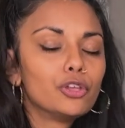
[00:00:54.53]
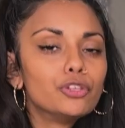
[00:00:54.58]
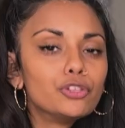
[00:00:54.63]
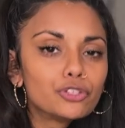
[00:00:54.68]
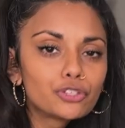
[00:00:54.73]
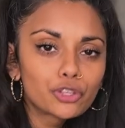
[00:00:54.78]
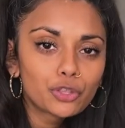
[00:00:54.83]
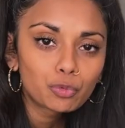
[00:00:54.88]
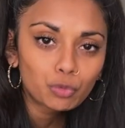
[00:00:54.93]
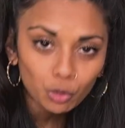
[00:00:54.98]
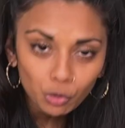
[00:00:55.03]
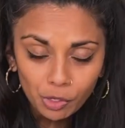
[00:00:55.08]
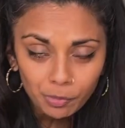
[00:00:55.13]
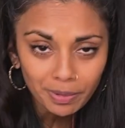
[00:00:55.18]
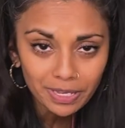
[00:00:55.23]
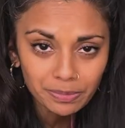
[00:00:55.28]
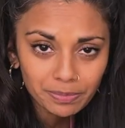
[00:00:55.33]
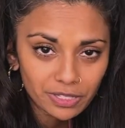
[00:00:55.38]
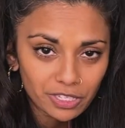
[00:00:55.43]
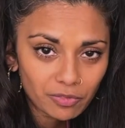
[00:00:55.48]
So the rule with
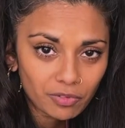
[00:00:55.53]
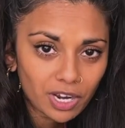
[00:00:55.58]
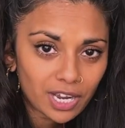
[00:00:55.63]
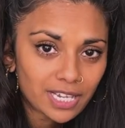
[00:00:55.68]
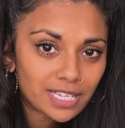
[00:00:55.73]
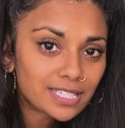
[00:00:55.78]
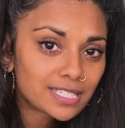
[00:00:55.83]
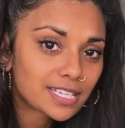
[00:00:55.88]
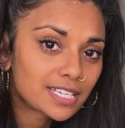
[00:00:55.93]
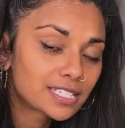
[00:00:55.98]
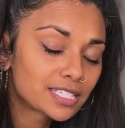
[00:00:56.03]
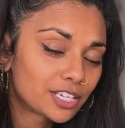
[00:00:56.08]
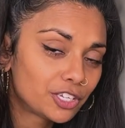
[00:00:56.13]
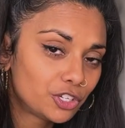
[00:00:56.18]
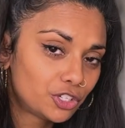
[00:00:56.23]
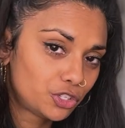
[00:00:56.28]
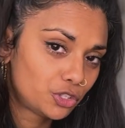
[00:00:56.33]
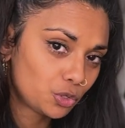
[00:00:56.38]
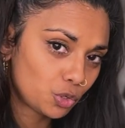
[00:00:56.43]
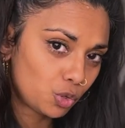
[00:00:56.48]
basmati rice is that you
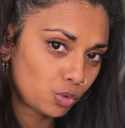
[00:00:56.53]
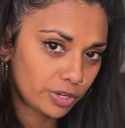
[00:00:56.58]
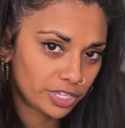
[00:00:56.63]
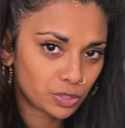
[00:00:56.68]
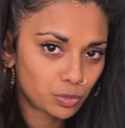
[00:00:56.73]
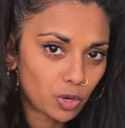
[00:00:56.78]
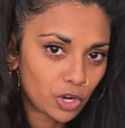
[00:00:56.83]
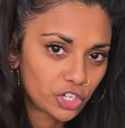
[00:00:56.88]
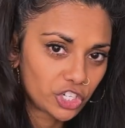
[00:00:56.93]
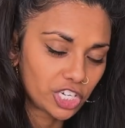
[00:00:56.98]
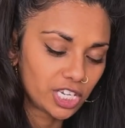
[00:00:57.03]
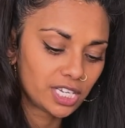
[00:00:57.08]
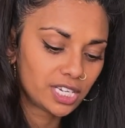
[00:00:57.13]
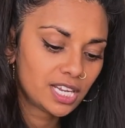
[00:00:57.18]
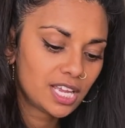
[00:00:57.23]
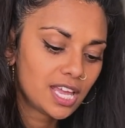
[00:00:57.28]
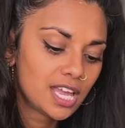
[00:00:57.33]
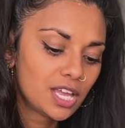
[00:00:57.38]
should always wash it.